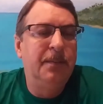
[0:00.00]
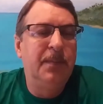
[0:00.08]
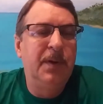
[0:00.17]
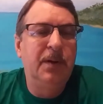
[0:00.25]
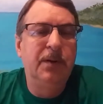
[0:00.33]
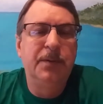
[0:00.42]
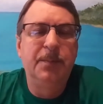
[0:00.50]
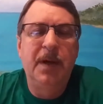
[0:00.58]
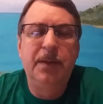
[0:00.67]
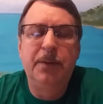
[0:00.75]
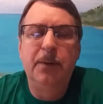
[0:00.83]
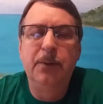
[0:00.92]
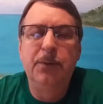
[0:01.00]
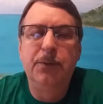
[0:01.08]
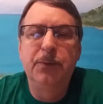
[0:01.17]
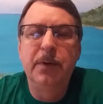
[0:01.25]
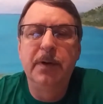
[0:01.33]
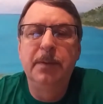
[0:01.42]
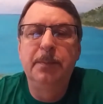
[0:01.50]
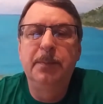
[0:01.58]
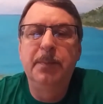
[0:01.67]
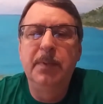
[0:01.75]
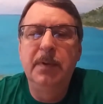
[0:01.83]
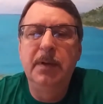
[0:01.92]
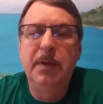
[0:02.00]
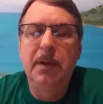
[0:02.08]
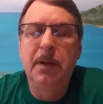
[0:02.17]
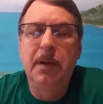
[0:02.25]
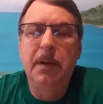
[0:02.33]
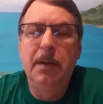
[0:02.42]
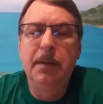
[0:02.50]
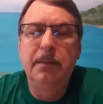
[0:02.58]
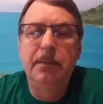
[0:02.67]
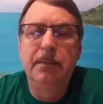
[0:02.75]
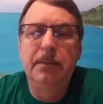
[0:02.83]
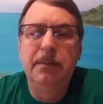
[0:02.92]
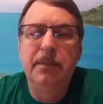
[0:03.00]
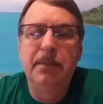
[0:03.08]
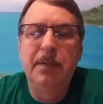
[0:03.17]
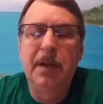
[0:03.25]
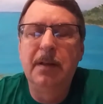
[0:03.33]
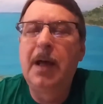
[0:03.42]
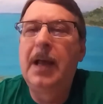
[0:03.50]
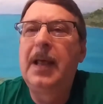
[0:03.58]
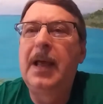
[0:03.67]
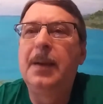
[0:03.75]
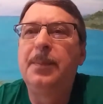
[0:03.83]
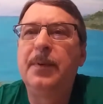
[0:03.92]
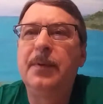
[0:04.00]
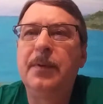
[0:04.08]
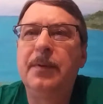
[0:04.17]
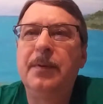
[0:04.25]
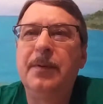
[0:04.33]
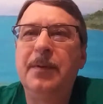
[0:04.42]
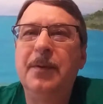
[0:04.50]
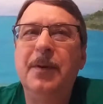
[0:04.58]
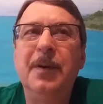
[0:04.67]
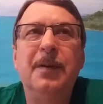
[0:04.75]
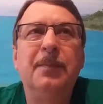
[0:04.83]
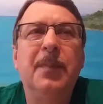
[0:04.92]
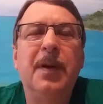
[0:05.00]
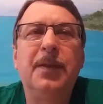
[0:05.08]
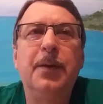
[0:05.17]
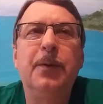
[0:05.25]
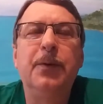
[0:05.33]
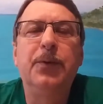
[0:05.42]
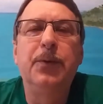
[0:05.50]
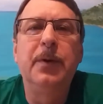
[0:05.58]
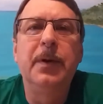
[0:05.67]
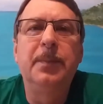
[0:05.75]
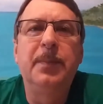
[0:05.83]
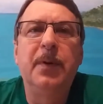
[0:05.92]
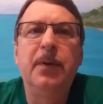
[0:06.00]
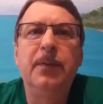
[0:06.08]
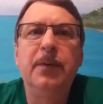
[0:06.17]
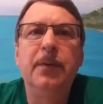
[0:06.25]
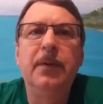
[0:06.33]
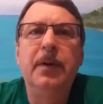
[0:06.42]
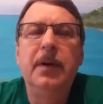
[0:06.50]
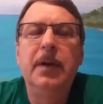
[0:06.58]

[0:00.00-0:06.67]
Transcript: because my third trip, a lot happened during my third trip over.